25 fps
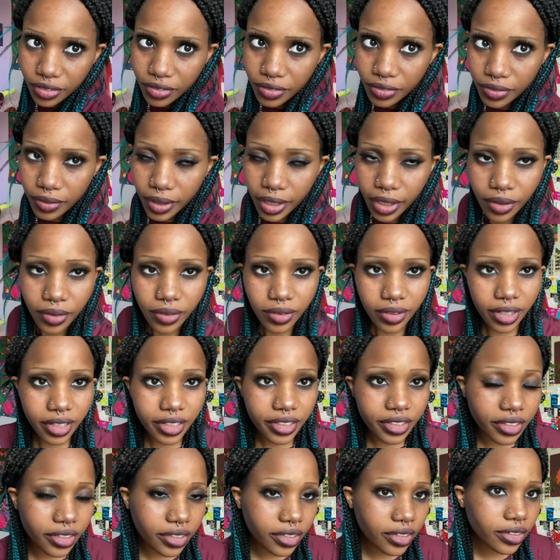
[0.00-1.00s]
freckle
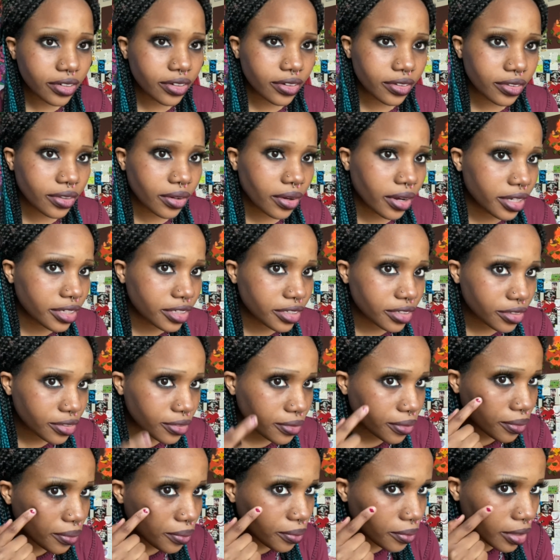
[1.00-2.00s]
idea, although I didn't
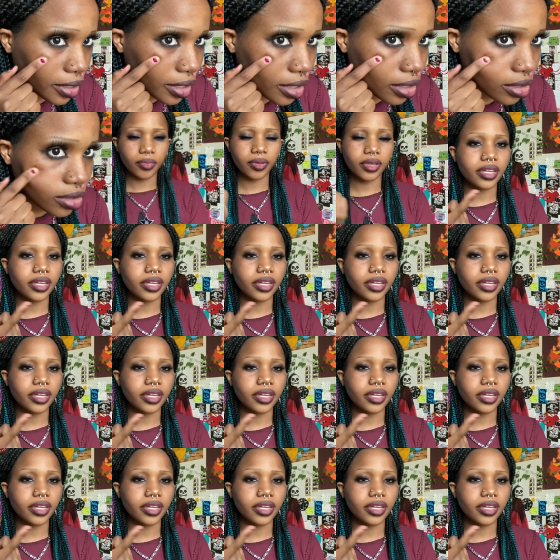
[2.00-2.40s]
do it well.